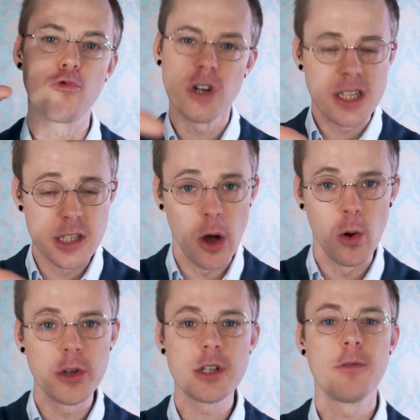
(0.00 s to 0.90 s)

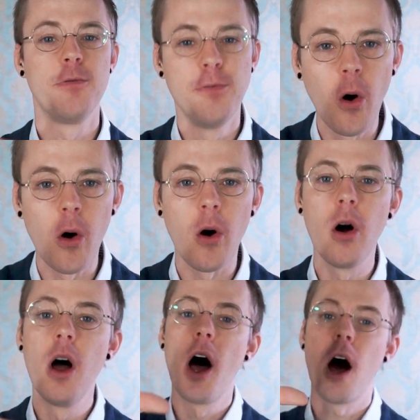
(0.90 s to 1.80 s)
result
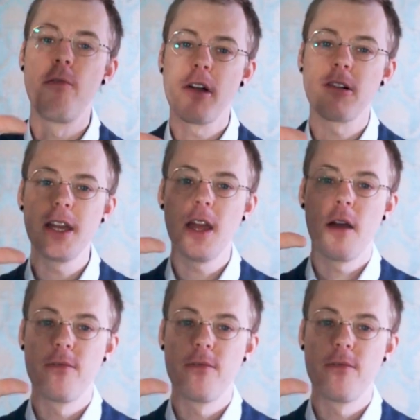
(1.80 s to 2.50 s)
for a very,